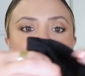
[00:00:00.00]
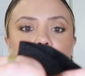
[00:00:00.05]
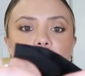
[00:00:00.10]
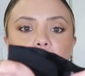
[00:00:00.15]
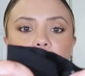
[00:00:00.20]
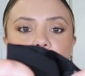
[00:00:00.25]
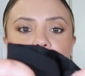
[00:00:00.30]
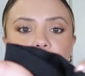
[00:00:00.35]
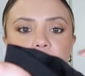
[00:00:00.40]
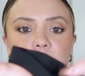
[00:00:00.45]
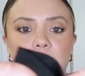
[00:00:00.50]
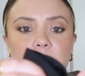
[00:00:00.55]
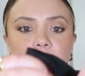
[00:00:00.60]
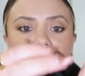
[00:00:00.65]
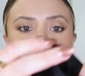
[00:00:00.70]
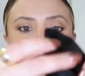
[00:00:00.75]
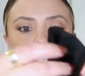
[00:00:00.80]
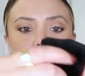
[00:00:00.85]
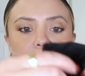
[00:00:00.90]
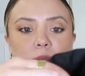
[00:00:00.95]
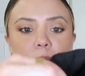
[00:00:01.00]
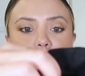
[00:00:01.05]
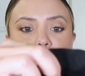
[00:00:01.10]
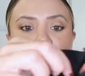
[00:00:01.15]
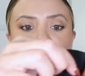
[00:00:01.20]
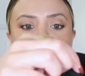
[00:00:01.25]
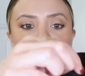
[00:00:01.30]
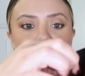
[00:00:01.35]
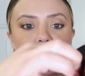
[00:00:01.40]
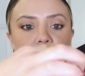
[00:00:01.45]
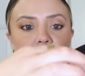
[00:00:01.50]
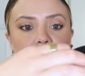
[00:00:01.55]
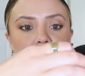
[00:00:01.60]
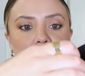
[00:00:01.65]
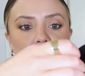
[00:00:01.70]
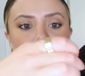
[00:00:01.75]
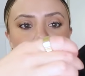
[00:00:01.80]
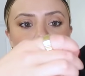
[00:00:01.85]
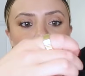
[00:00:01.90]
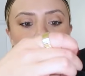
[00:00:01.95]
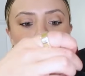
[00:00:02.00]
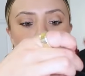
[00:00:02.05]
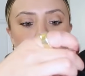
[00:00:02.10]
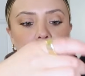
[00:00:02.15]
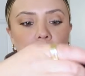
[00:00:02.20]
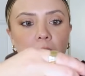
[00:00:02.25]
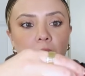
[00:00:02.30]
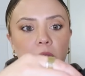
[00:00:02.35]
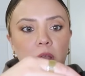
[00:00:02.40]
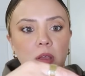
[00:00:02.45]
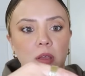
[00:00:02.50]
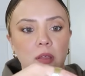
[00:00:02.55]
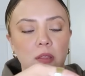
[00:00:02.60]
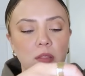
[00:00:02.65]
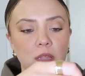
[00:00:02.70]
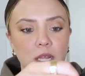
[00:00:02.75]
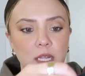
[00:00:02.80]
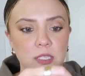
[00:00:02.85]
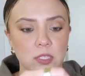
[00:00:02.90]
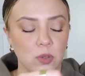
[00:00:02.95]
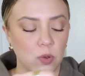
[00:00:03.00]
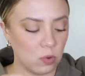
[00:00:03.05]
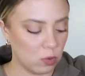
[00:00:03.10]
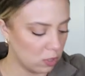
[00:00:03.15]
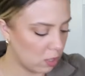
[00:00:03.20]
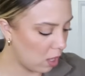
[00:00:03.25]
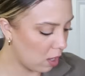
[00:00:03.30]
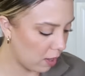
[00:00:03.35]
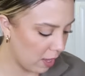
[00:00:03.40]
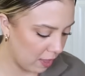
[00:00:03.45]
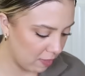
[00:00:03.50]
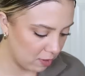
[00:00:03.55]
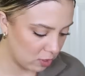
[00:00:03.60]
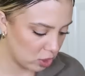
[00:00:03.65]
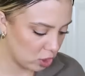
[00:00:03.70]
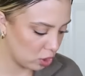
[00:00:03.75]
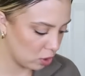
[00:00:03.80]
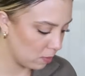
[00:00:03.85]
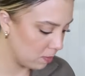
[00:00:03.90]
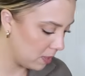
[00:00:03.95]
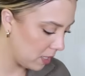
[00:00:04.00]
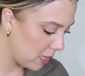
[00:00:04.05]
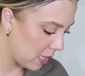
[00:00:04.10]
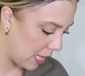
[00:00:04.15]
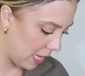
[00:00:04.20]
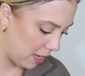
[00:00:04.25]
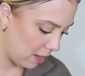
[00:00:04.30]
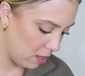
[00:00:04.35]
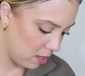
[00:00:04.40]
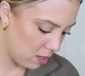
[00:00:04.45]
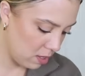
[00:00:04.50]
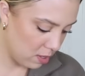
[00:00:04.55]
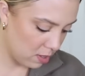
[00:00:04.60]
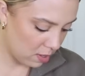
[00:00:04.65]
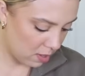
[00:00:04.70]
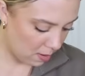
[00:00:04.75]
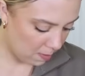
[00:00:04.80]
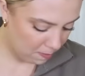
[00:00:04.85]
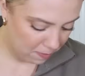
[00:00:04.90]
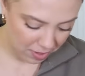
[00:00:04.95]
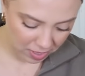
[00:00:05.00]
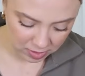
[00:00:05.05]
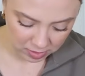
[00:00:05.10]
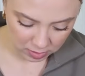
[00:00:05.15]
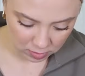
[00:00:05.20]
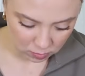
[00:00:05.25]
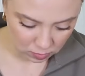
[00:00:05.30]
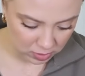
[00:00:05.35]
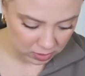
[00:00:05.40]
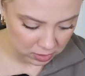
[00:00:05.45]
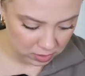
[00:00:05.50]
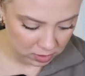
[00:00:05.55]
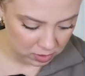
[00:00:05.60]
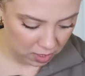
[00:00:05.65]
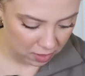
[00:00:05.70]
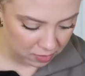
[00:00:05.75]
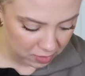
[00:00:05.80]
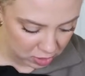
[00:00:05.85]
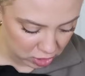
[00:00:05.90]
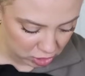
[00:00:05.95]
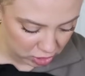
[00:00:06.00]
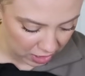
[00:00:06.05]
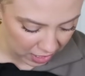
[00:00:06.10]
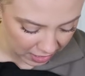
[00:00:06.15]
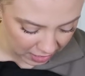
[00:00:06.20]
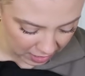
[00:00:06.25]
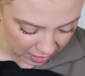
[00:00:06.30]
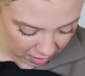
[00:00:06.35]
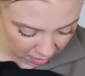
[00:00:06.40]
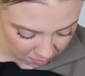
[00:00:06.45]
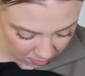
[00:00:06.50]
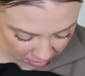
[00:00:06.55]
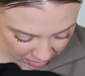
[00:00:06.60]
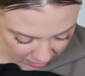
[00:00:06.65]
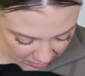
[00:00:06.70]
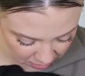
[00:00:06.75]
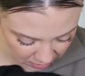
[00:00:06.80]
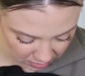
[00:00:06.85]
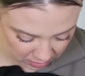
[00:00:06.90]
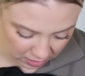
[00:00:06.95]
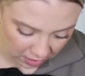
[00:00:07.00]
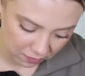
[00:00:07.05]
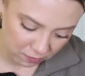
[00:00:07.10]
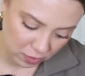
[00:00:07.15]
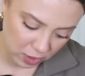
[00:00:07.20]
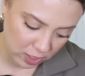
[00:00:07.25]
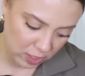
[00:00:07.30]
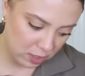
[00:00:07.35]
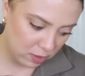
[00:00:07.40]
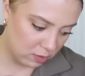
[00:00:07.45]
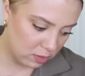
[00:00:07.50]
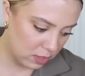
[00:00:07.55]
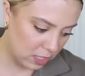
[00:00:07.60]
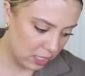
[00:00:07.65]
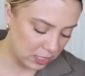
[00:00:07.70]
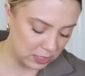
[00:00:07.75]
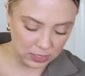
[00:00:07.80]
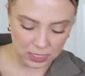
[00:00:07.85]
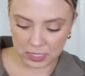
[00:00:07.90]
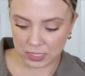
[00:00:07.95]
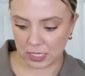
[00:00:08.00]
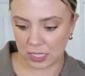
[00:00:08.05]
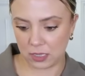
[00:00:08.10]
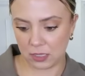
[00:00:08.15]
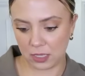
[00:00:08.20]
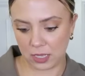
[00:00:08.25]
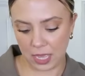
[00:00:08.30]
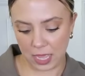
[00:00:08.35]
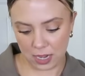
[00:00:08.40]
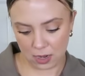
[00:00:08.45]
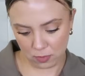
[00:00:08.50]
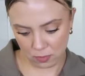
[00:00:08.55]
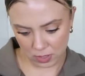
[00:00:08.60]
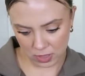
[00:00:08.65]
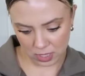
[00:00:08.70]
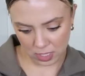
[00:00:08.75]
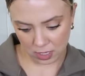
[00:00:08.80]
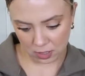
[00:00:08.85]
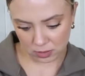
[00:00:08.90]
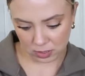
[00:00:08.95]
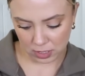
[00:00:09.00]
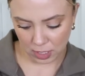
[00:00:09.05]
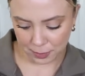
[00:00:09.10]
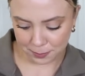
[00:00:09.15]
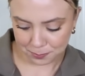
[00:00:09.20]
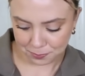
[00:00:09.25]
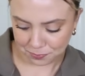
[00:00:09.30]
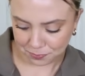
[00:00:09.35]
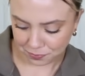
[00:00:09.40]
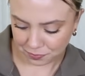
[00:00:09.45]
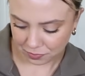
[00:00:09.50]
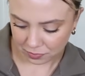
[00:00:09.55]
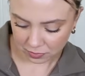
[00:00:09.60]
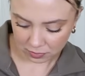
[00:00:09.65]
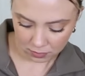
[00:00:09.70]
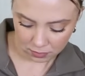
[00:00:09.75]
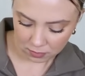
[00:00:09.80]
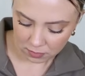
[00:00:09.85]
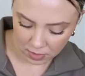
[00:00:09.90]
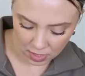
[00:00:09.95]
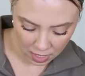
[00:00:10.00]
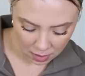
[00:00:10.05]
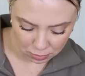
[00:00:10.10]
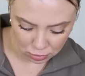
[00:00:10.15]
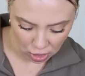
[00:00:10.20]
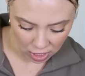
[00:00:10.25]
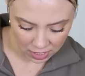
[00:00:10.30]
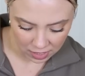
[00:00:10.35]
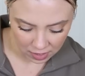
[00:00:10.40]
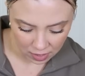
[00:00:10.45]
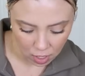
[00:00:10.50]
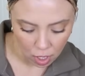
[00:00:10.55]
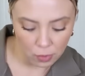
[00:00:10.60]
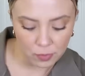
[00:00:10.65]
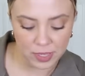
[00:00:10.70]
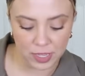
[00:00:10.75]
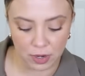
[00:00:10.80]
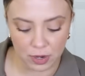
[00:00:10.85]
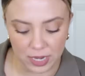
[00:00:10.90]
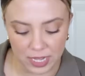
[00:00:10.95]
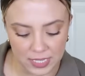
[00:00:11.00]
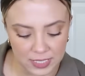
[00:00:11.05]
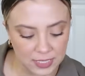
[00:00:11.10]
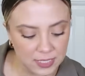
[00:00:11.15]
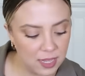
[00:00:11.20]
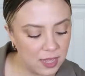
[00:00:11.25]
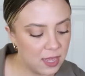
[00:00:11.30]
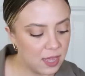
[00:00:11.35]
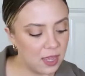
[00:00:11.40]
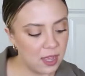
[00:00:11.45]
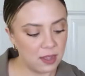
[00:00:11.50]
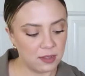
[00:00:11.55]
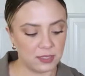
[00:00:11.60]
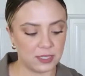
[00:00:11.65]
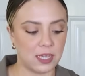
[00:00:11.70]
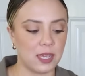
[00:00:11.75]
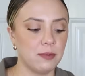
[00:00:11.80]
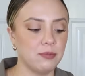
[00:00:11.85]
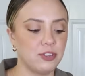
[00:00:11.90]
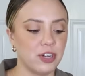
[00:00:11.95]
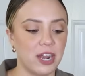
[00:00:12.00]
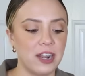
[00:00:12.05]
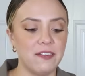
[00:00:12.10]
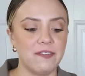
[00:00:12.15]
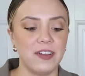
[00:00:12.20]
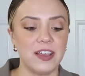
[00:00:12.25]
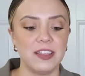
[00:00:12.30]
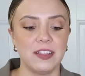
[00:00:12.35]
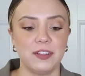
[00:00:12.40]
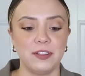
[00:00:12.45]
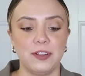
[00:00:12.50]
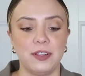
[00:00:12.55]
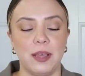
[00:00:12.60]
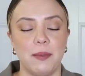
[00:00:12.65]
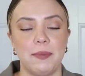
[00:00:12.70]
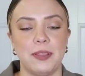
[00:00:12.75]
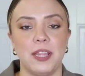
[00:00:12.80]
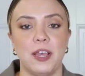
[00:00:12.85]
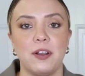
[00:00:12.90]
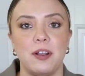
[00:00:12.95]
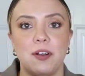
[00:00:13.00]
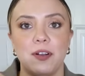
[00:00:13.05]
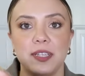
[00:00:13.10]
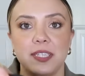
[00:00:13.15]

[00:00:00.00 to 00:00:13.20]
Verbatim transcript: Okay, so I guess you can button it tighter. That's cool. Okay, there's so many like bells and whistles on this jacket. I'm like discovering new things as I look at it with you. So I'm trying to, oh, here it is. So I'm trying to find the Lululemon logo.